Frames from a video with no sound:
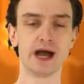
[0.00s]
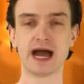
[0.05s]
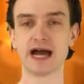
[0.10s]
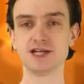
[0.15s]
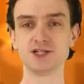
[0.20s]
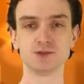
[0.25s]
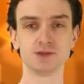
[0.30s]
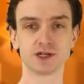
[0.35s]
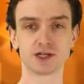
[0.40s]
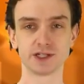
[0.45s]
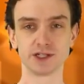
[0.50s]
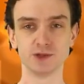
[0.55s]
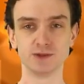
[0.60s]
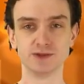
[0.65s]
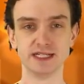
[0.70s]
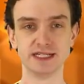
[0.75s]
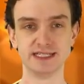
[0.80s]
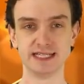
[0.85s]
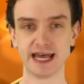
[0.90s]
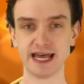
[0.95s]
I had to include
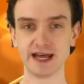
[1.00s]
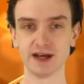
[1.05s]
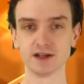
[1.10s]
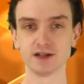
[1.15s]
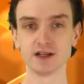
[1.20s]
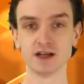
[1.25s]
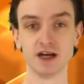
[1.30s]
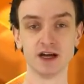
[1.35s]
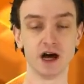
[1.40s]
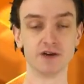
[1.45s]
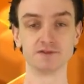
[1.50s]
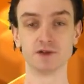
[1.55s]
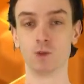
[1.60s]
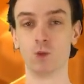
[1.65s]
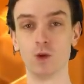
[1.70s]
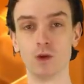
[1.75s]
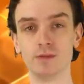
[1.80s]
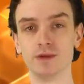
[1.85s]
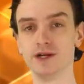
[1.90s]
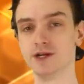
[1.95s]
the tale of the
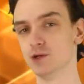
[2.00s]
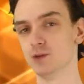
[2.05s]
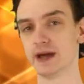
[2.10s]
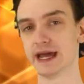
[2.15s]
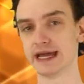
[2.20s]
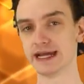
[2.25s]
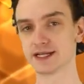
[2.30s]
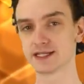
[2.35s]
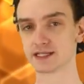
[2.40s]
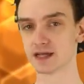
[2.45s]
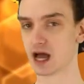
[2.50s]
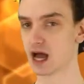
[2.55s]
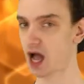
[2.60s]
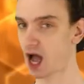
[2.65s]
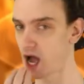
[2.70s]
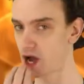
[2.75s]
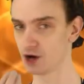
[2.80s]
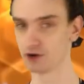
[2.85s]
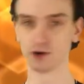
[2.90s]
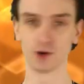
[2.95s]
woman who ate
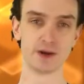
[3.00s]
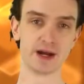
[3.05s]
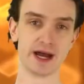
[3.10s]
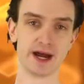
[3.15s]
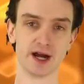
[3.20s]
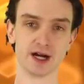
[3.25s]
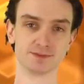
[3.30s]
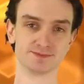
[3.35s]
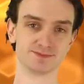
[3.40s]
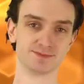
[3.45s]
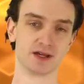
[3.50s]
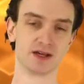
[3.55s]
her own hair.